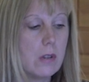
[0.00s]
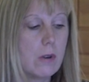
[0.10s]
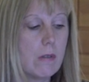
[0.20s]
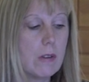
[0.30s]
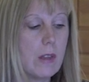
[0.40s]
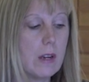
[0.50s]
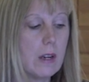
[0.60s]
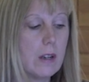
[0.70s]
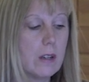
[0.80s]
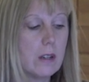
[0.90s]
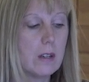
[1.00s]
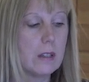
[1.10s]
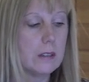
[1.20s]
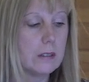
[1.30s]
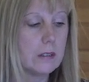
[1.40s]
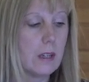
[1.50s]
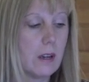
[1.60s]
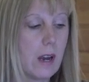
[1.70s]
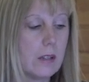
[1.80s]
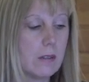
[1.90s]
So everything here is
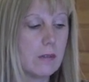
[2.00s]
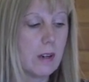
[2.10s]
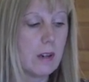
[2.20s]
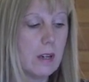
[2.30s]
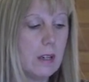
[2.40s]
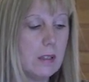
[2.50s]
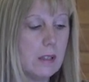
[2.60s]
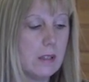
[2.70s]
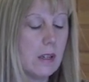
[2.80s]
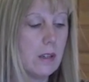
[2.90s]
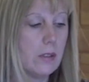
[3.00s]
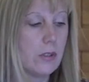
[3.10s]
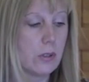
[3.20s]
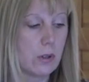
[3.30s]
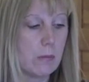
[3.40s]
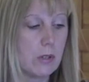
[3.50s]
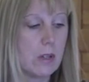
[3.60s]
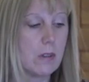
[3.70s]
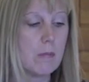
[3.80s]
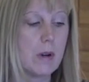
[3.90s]
has a very detailed
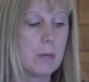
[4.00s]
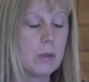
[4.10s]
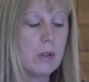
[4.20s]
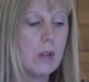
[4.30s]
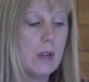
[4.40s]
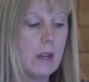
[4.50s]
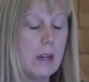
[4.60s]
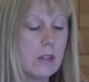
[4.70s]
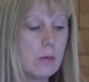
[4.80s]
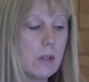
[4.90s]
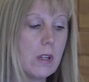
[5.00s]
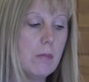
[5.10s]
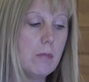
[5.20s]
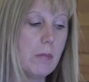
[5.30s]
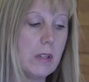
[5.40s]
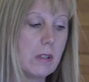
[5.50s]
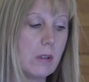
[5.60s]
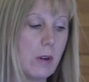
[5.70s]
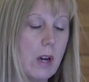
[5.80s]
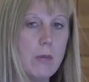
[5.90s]
description in the bubble, and it's really meant
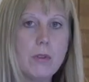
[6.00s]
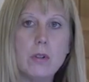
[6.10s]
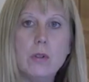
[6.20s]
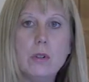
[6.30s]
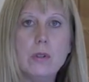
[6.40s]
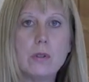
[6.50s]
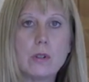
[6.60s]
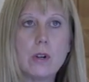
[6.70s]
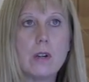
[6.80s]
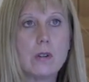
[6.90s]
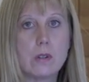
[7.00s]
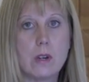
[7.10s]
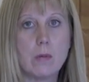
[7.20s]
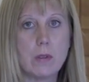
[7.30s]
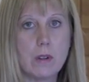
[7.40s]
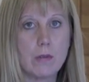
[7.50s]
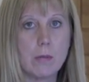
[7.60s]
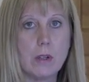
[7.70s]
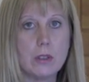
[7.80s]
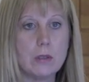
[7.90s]
to help the new user understand what the
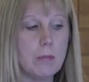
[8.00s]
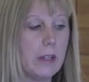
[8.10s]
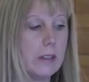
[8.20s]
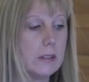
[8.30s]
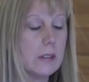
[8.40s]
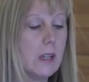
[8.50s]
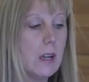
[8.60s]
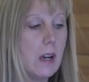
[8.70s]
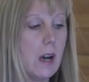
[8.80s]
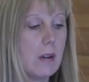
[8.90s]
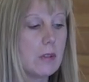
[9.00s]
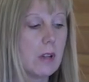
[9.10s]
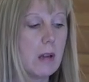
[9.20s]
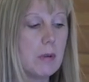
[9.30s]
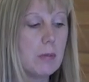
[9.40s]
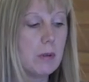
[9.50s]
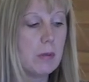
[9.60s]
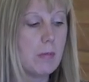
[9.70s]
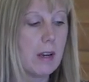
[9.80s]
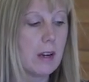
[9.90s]
information means. So a lot of people
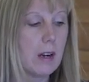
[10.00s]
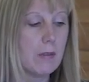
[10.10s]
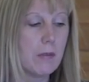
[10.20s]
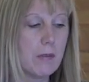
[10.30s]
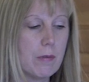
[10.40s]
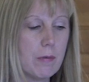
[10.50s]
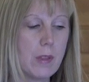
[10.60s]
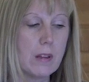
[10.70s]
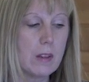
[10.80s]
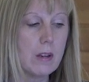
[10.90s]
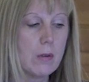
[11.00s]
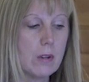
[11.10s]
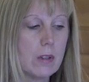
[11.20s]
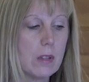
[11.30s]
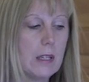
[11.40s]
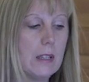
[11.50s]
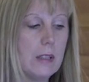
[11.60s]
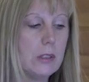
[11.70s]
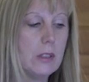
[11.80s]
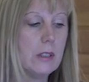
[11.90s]
may kind of think they know what
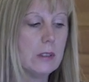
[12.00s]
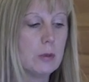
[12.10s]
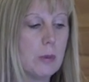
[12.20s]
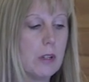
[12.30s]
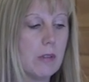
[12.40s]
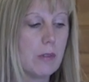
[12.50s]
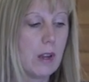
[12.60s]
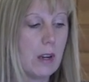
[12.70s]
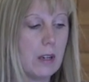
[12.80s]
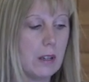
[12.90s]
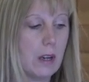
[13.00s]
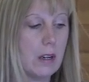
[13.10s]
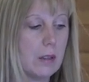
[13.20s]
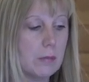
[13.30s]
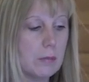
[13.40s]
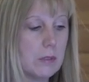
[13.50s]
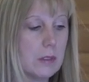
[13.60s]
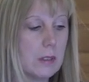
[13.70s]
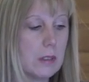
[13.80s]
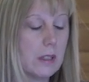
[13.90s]
chelation is, but if they
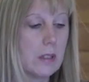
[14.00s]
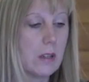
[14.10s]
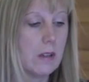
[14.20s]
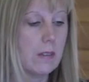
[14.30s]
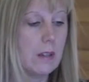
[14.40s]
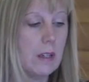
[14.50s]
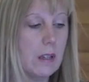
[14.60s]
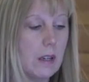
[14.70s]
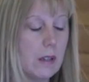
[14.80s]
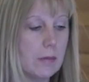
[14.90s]
click on the